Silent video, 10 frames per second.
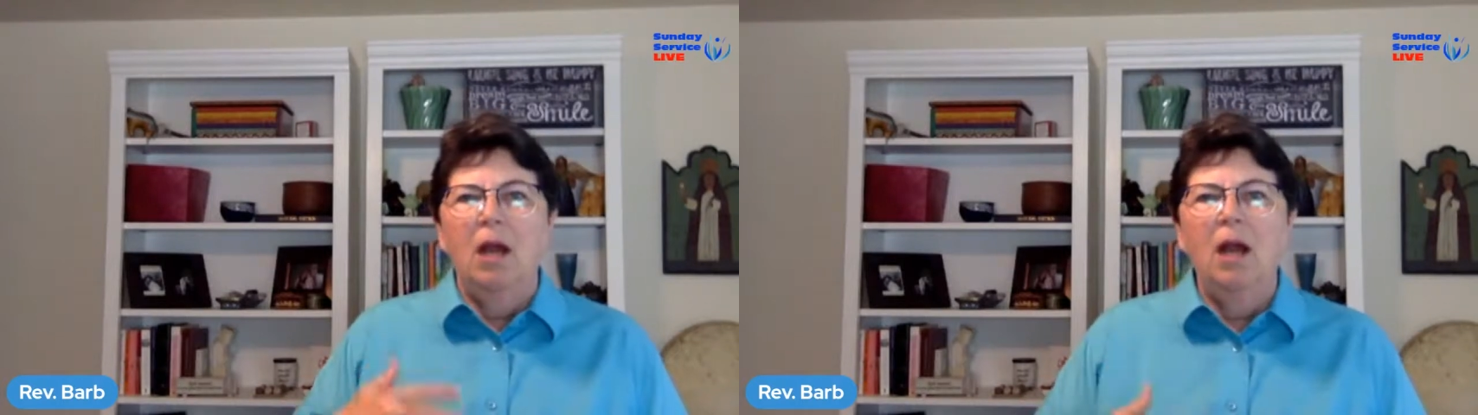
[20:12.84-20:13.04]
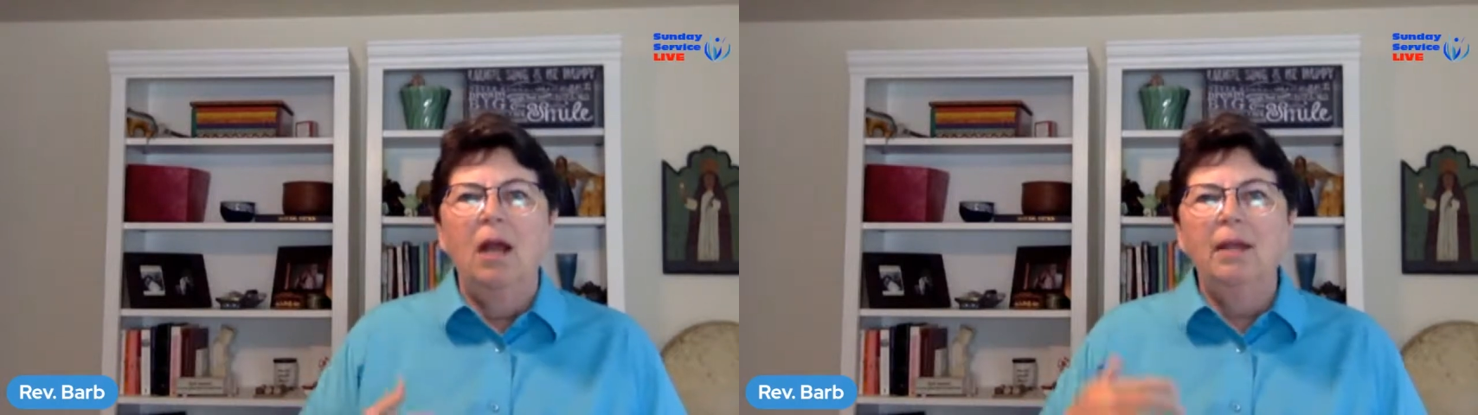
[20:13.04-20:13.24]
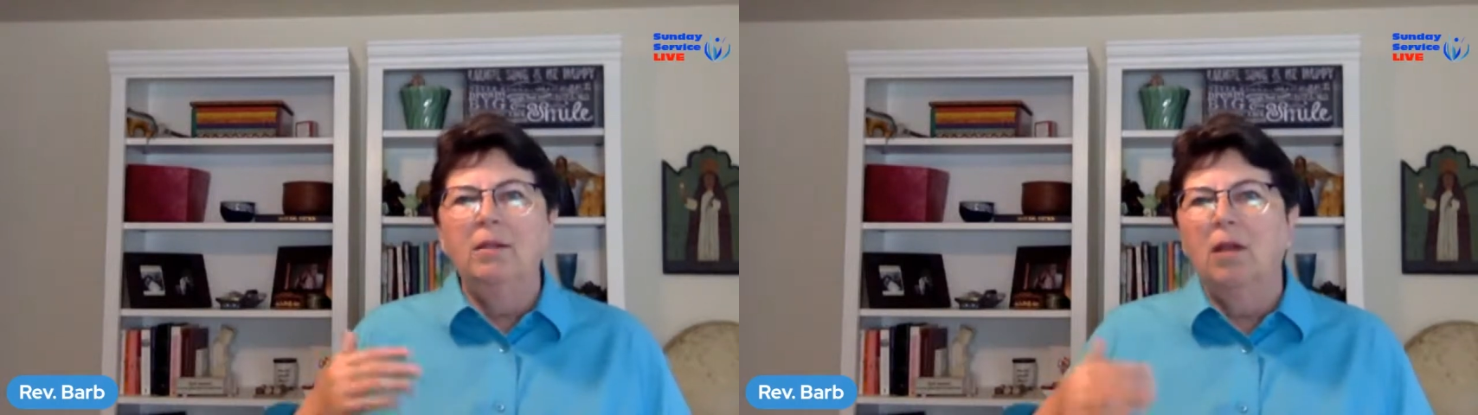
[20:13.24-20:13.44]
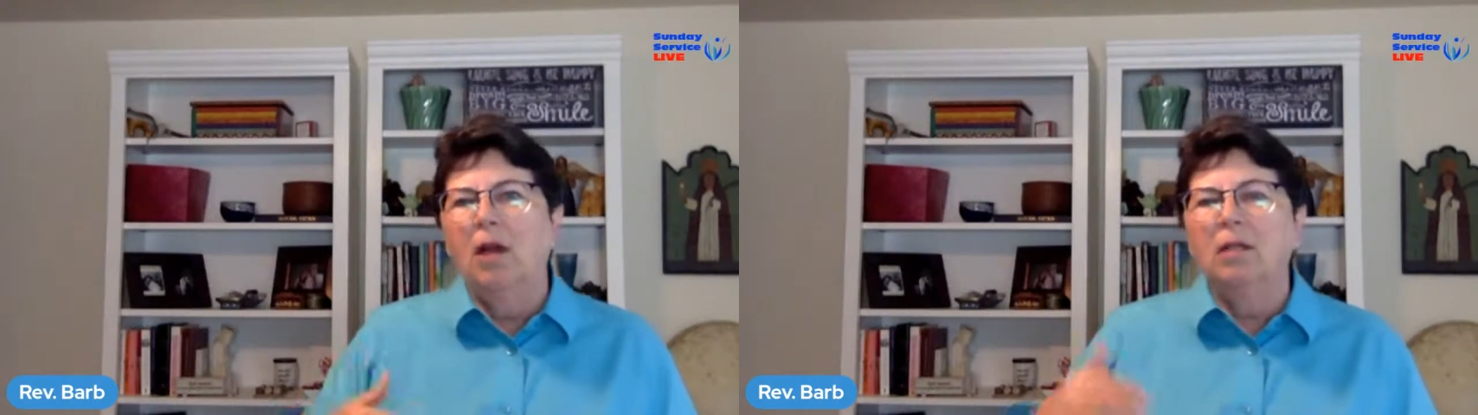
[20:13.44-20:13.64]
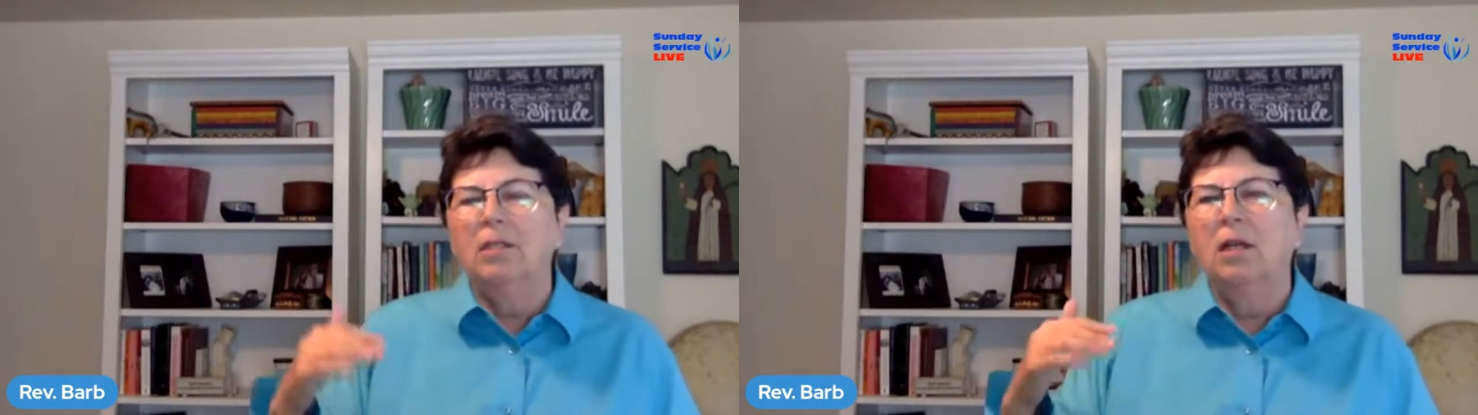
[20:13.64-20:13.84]
I
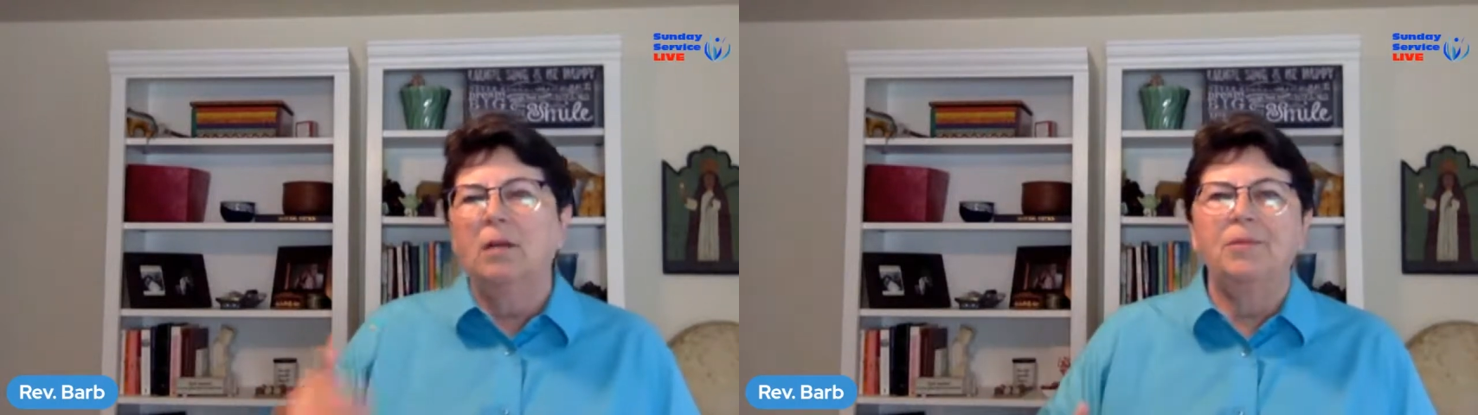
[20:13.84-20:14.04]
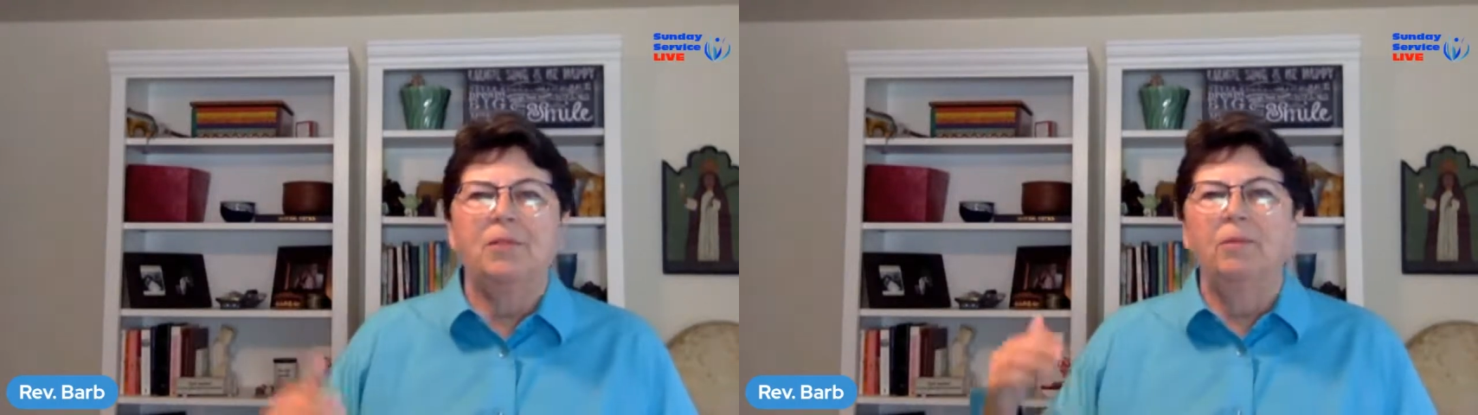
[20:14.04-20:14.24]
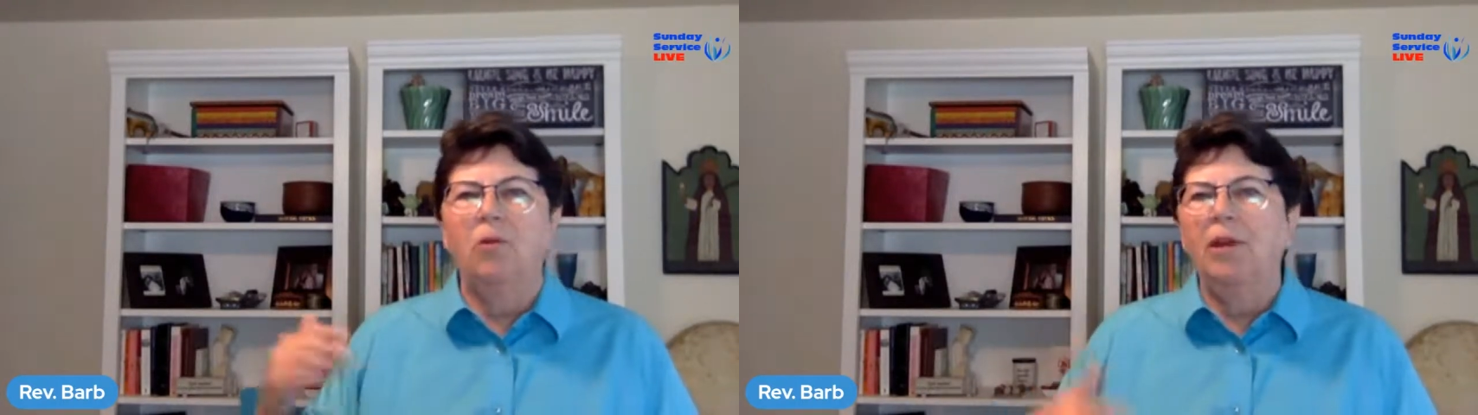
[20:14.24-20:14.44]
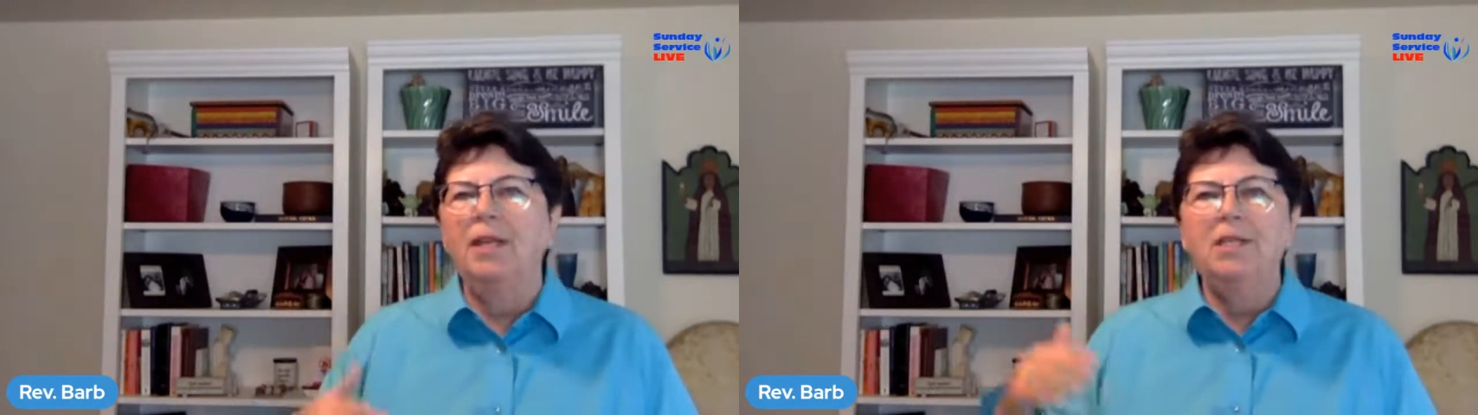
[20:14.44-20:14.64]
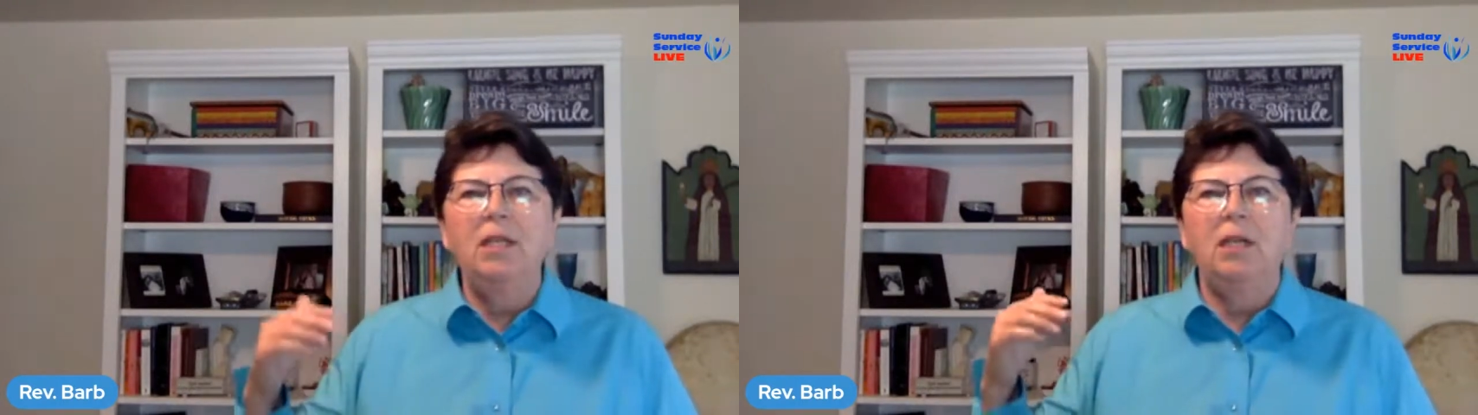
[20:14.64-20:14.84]
locked up some
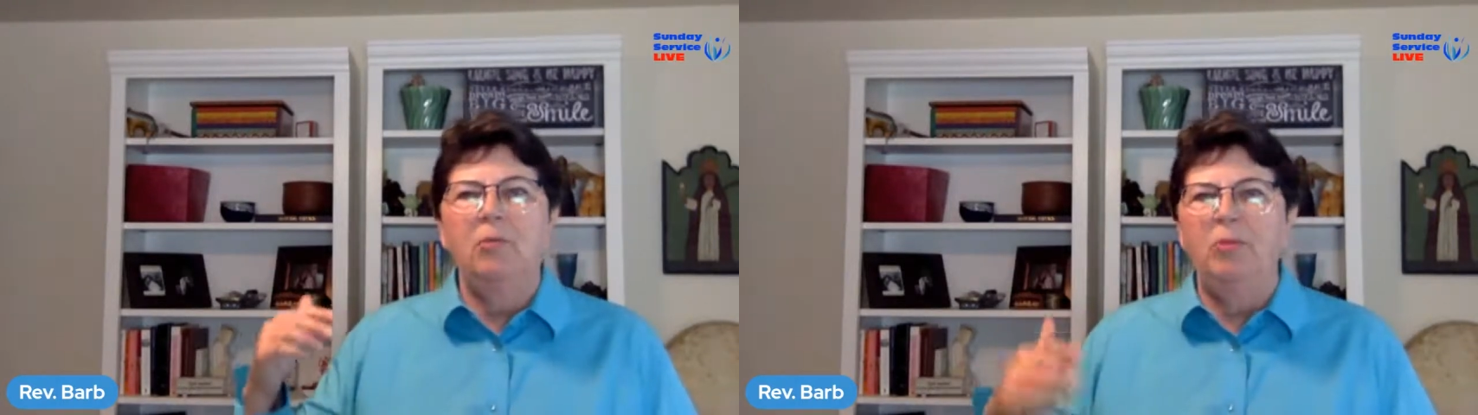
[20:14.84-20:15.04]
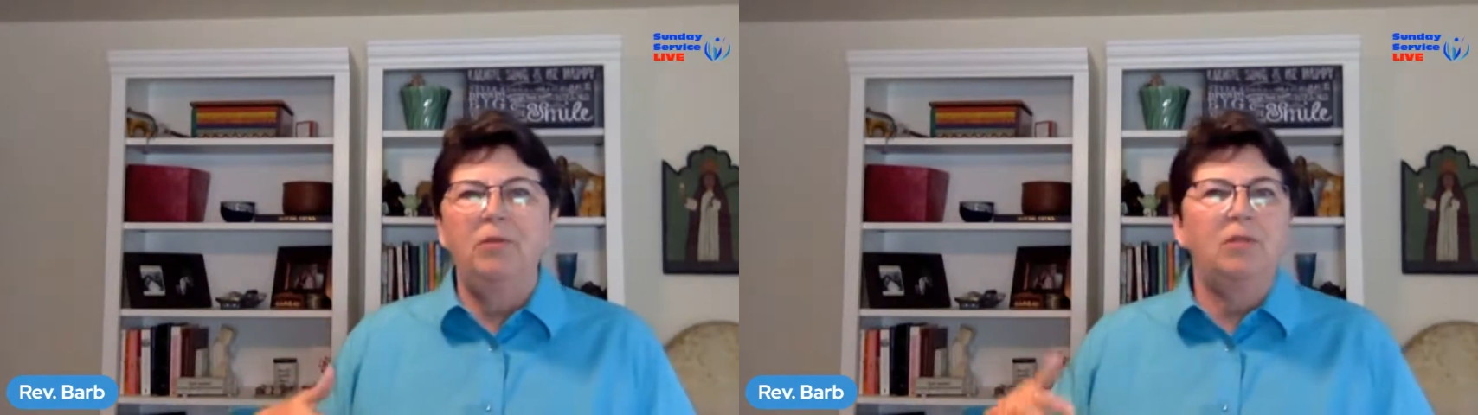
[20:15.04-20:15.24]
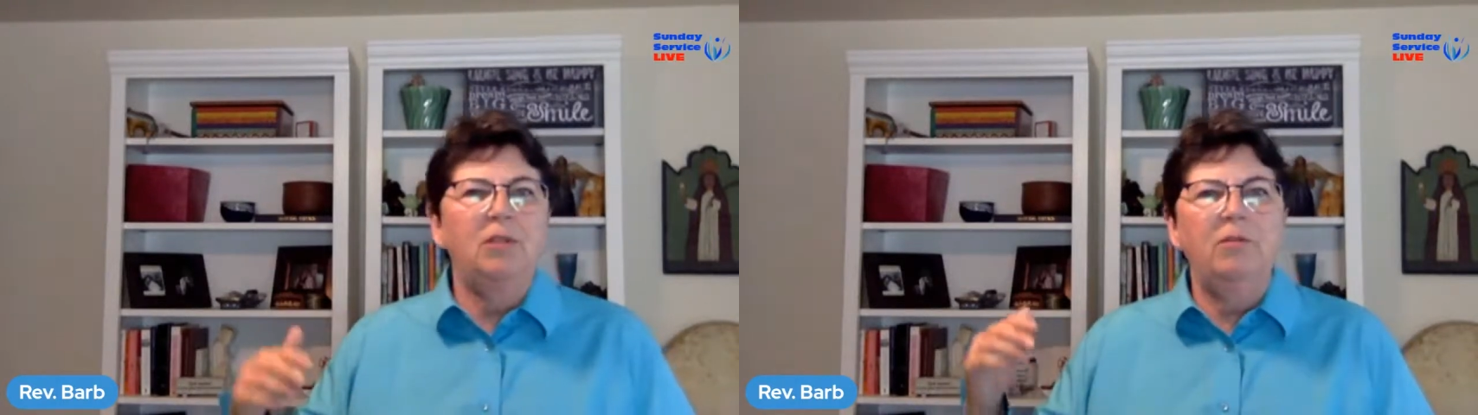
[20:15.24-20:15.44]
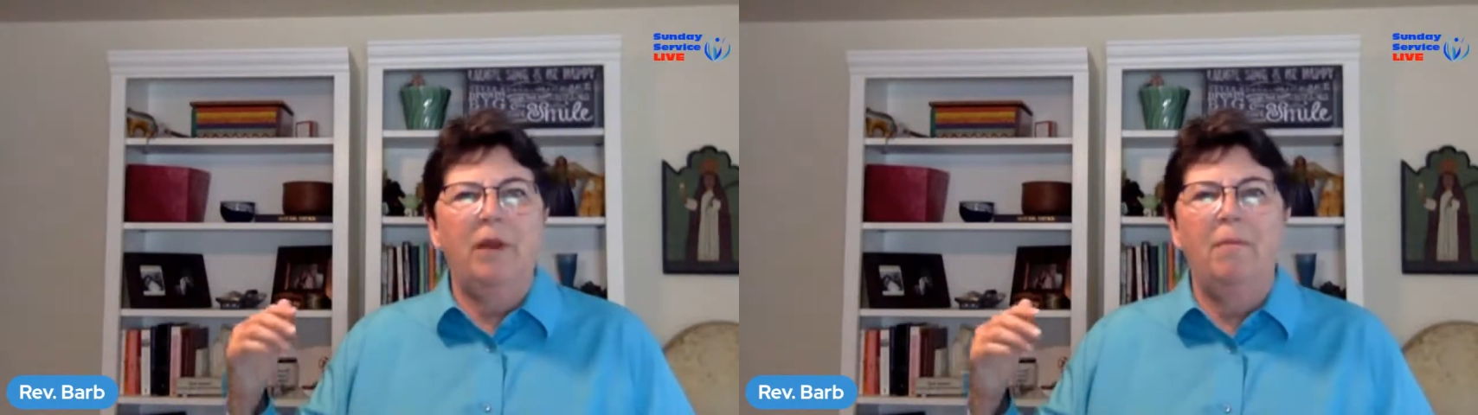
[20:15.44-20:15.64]
crazy, abusive,